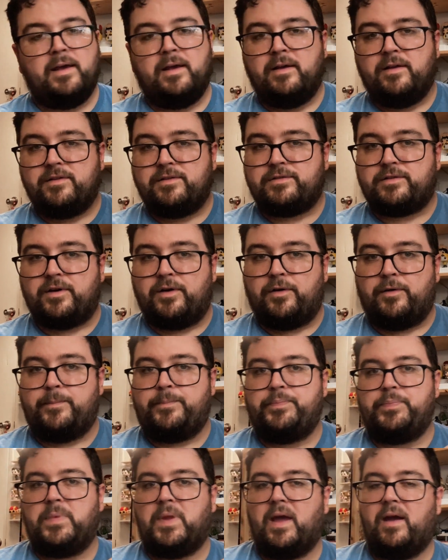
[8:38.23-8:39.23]
So
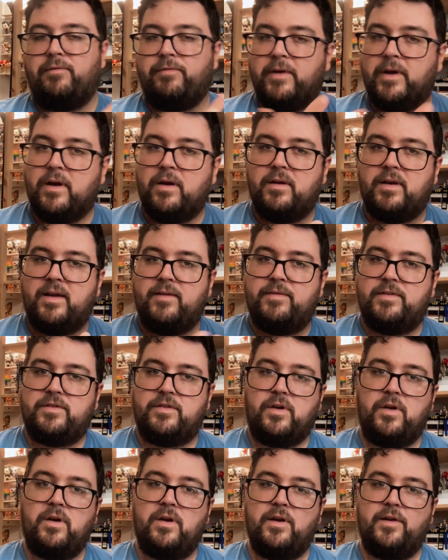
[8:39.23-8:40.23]
I figured if it's
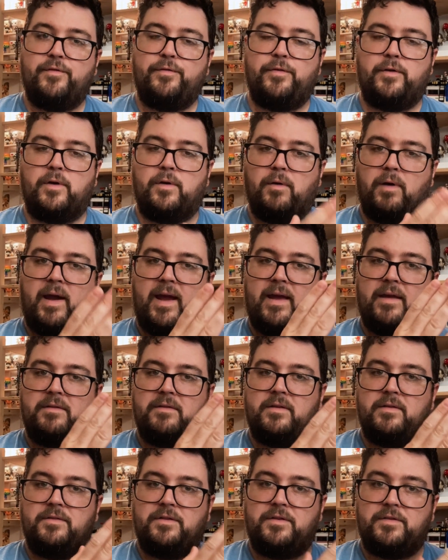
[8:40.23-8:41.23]
good enough for
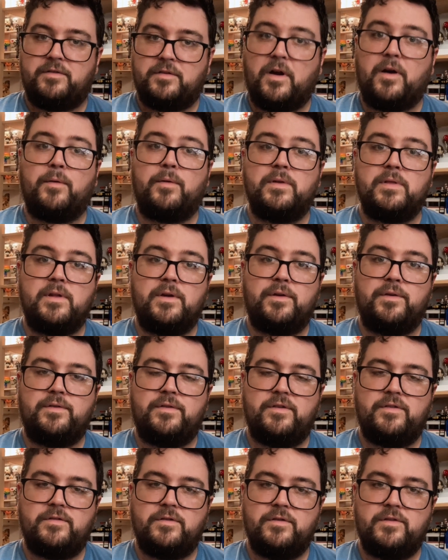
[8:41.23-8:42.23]
Grant to start with Little
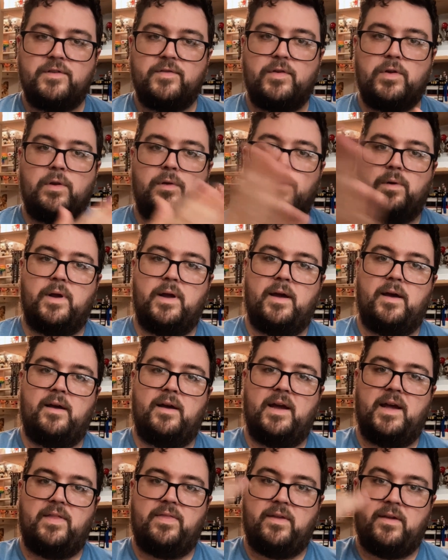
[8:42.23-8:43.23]
Sisters of Eluria
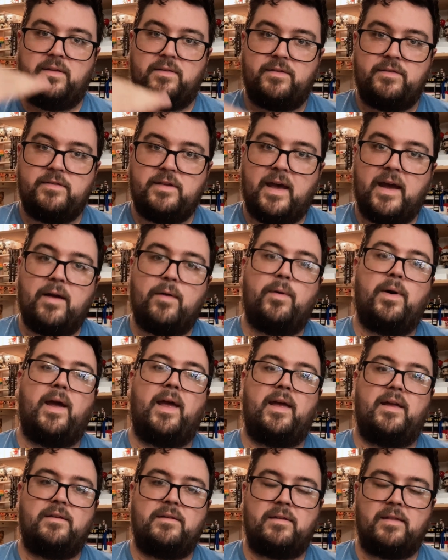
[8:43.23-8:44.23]
and then
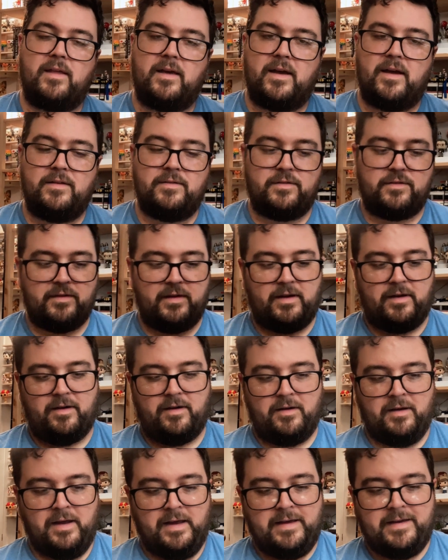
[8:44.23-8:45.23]
segue into The
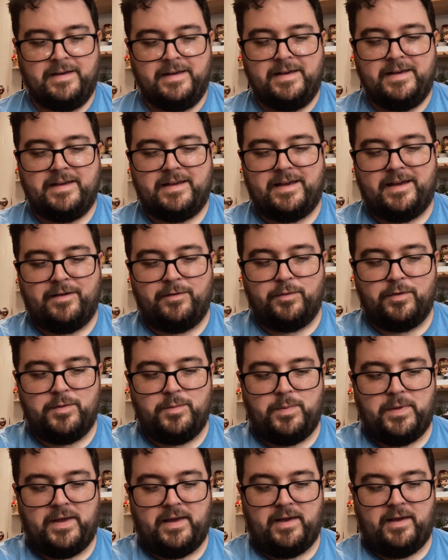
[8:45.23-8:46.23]
Gunslinger, it would
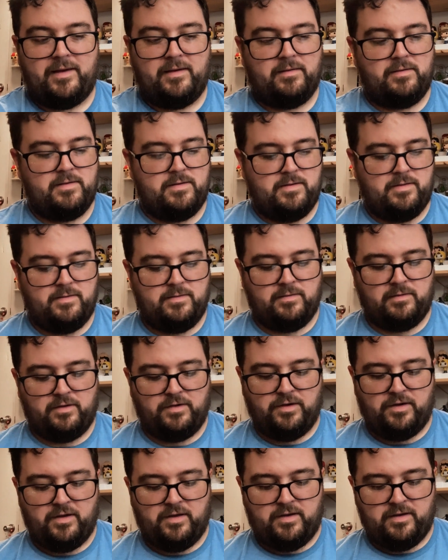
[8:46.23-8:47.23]
be
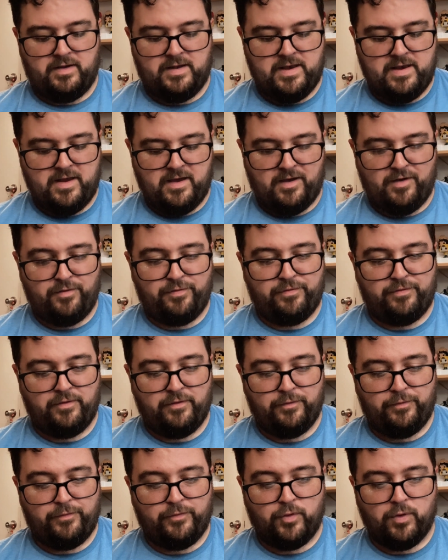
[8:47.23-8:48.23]
good enough
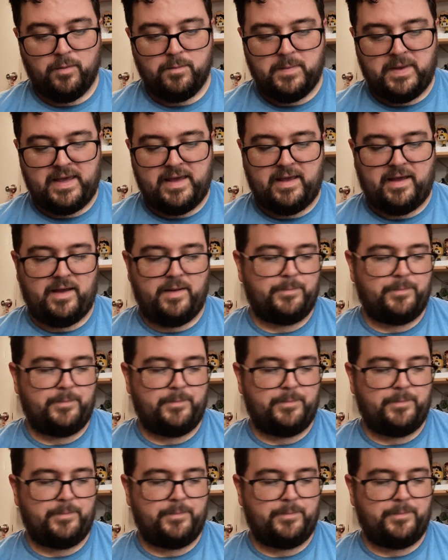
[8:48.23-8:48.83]
for me.